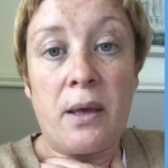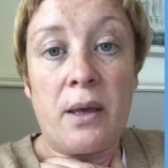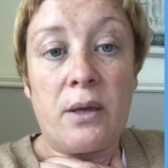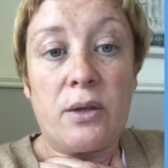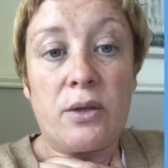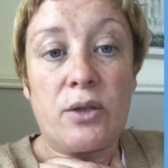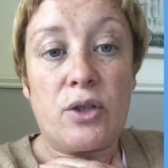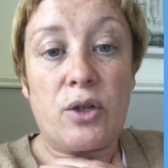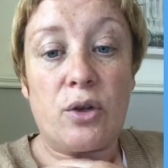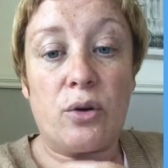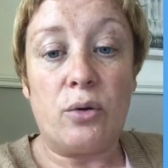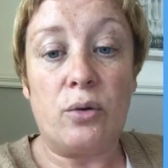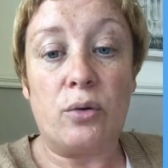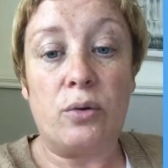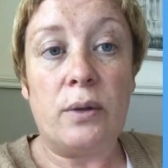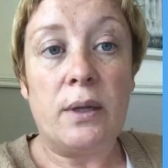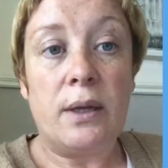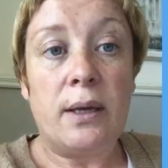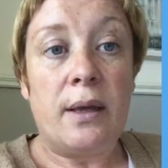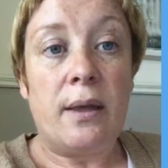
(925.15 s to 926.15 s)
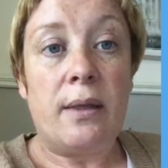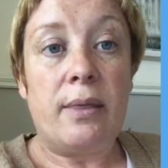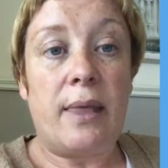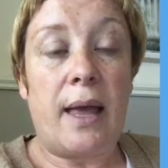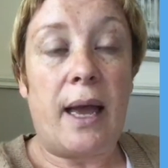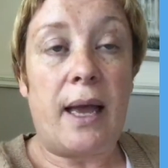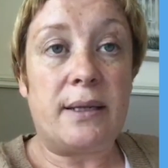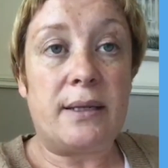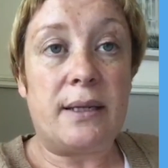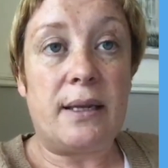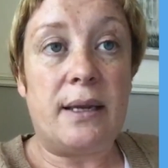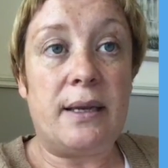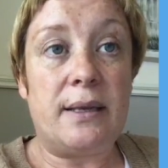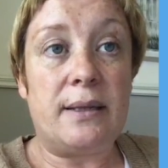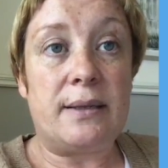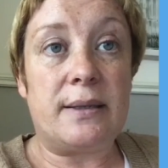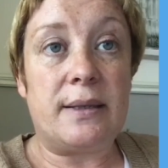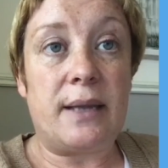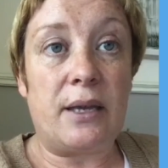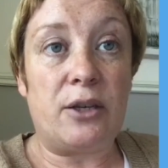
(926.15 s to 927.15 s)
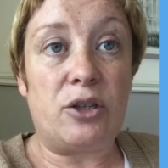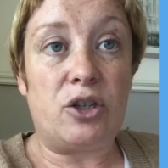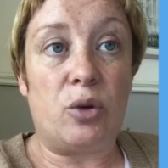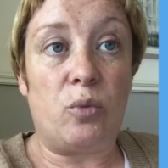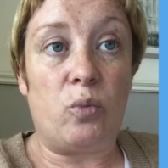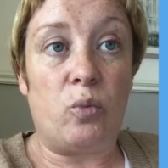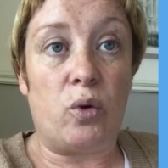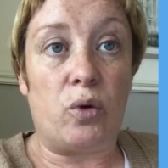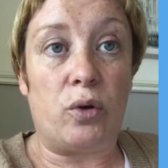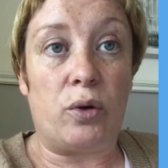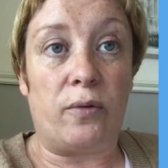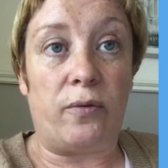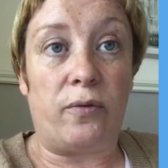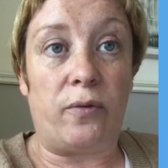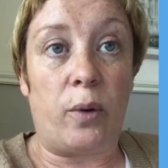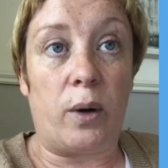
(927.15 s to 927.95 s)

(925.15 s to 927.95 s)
So that is section 1 of